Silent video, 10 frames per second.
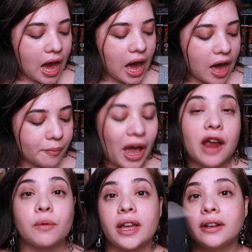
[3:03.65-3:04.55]

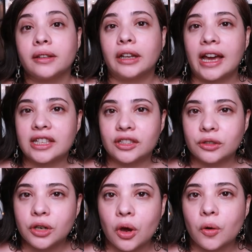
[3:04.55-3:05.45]
I read, as
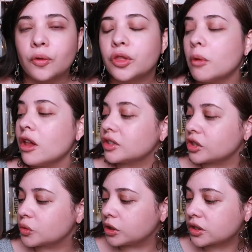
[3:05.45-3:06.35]
you know, The
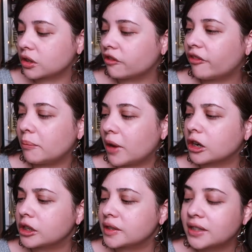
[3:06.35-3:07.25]
Monsters We Deserve by
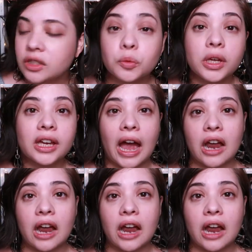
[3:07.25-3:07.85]
Marcus Sedgwick.